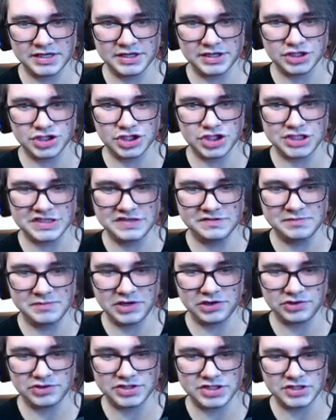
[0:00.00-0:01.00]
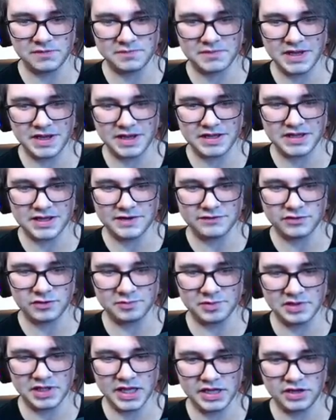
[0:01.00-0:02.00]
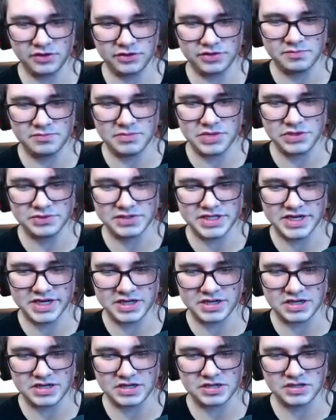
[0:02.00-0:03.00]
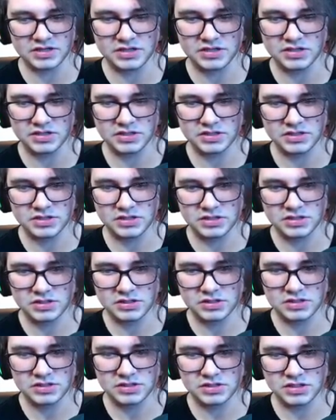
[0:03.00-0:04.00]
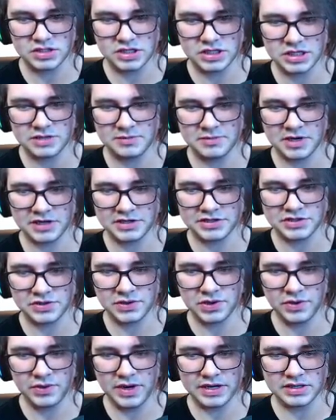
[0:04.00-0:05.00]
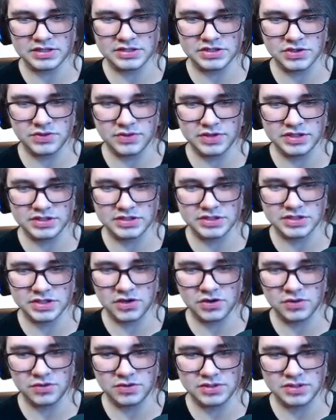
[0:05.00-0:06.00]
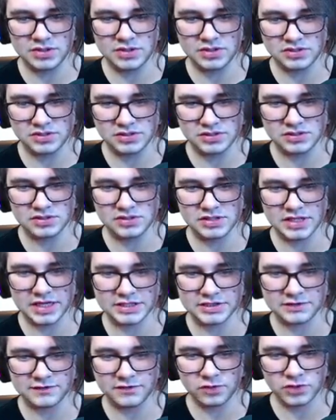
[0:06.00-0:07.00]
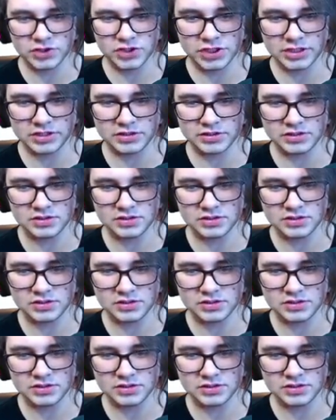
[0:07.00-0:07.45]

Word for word: achievement or something I get for playing all the music. Uh, but I don't know how to do it, so that's unfortunate.